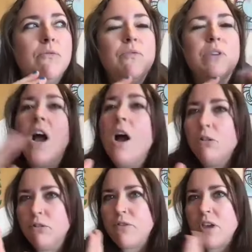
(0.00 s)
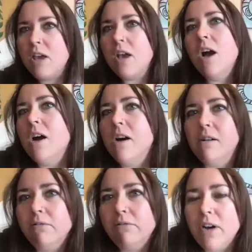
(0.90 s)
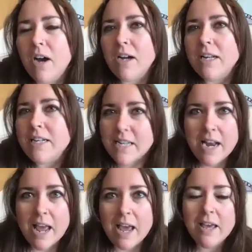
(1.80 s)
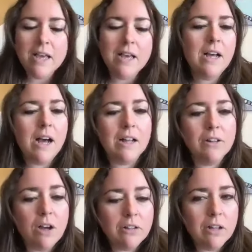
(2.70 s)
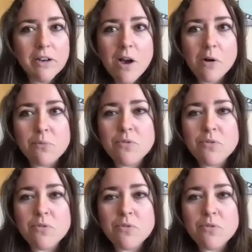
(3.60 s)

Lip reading: photography of DNA long, long ago.